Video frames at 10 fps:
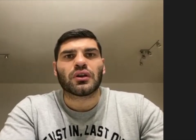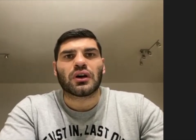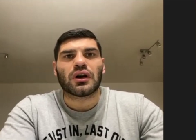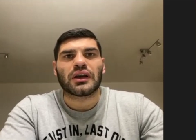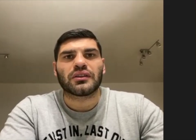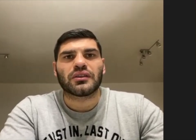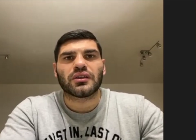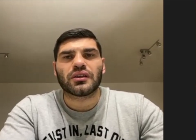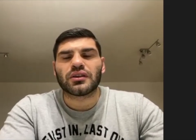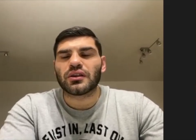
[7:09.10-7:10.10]
I
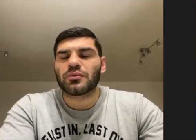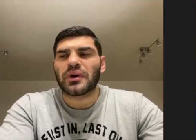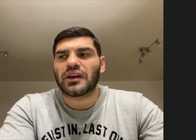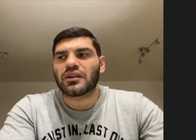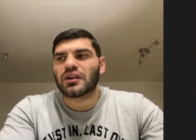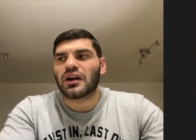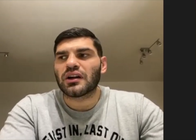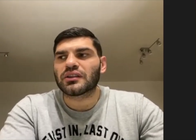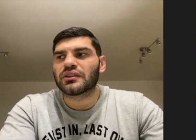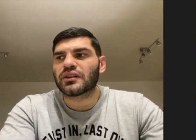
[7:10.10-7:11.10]
think uh, Michael
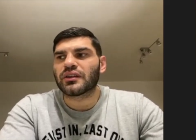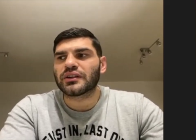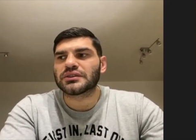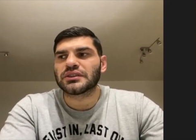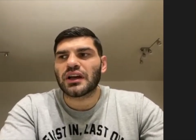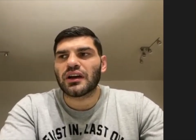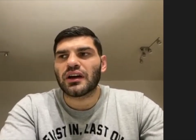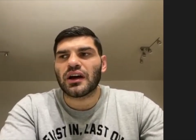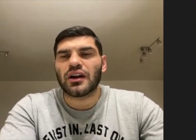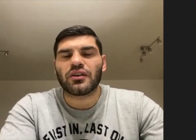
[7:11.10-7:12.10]
Hunter is not
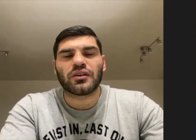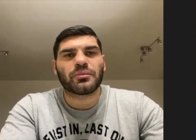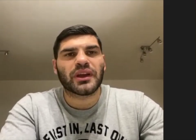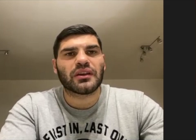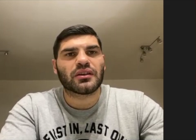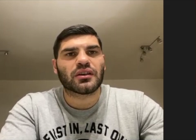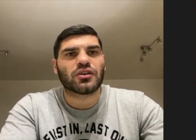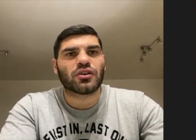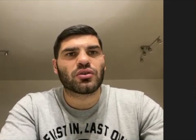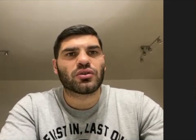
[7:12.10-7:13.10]
our main
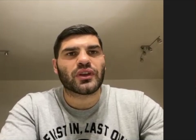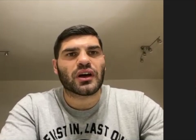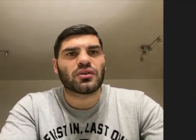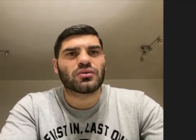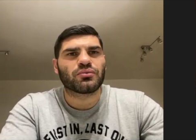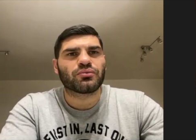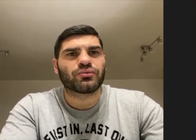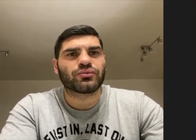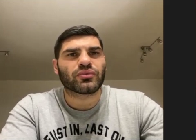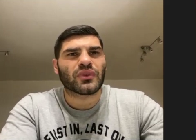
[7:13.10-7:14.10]
goal now.
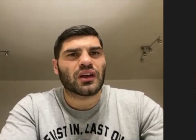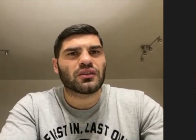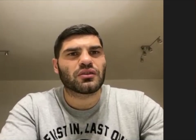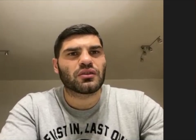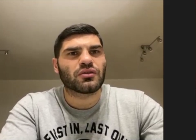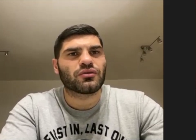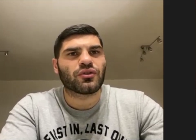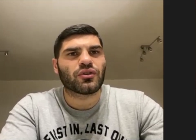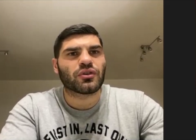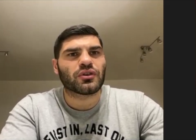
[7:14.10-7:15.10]
I don't know
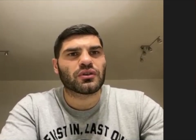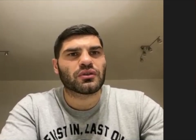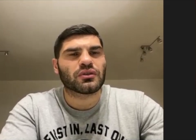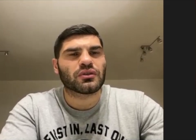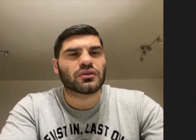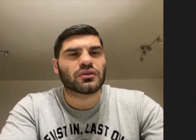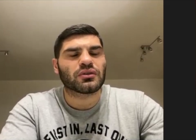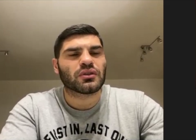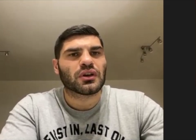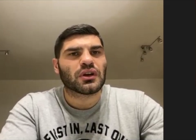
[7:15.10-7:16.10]
for
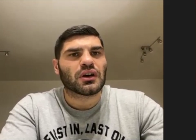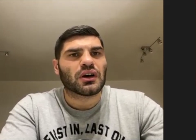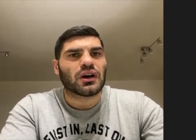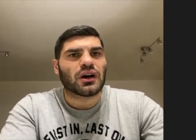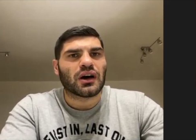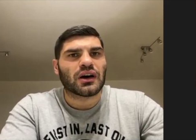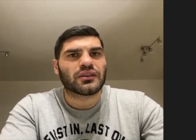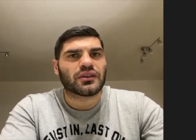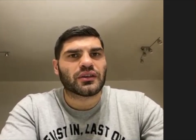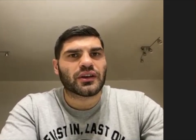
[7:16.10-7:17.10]

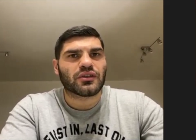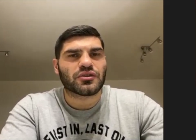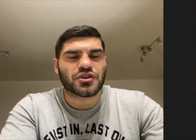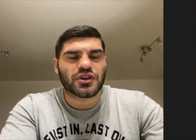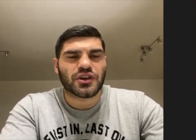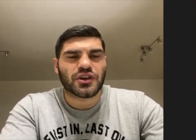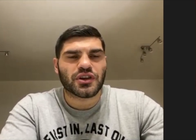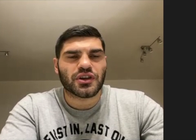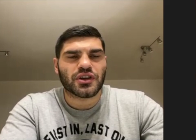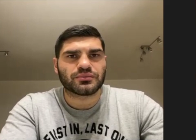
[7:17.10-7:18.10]
other negotiations,